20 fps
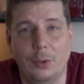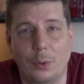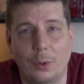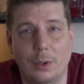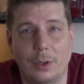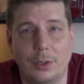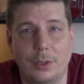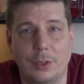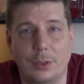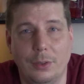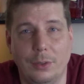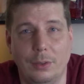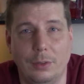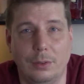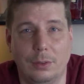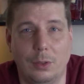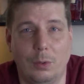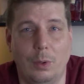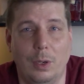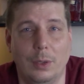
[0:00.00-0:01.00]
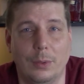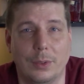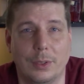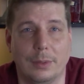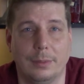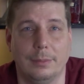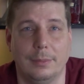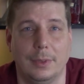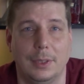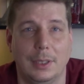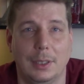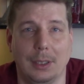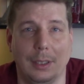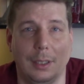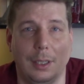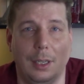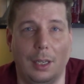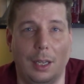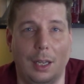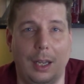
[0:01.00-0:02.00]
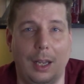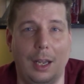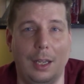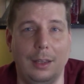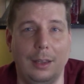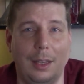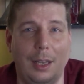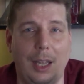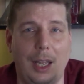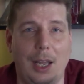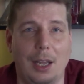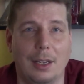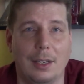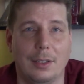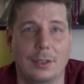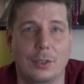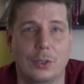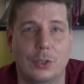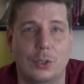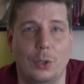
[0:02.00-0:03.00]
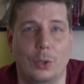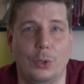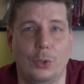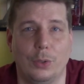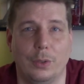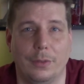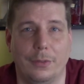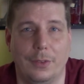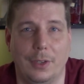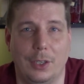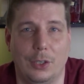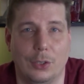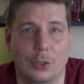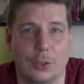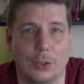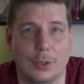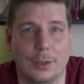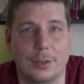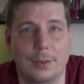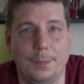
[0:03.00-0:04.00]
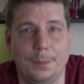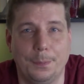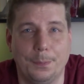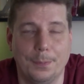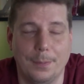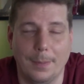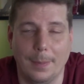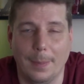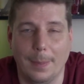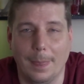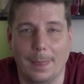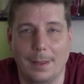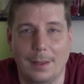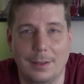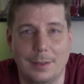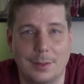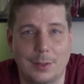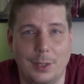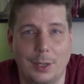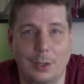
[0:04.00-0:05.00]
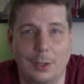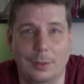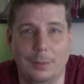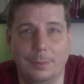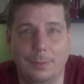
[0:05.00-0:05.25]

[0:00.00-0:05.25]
order to, quote, unlock social features. So